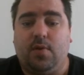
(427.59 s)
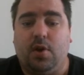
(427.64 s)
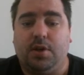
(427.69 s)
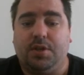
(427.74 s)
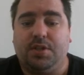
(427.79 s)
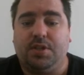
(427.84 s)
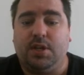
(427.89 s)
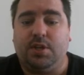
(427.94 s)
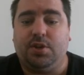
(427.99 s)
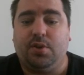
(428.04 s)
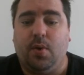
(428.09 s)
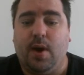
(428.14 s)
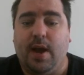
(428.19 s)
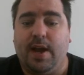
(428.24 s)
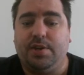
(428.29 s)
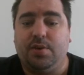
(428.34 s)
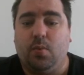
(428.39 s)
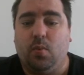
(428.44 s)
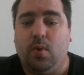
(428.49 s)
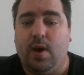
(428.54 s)
got a
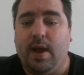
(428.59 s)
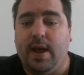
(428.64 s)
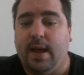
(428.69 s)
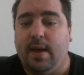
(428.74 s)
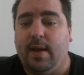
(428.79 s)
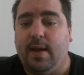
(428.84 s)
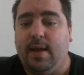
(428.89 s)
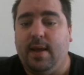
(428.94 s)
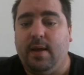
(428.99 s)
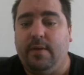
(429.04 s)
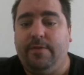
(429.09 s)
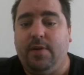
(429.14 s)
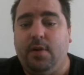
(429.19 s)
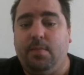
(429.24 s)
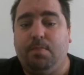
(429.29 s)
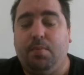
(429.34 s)
situation where if you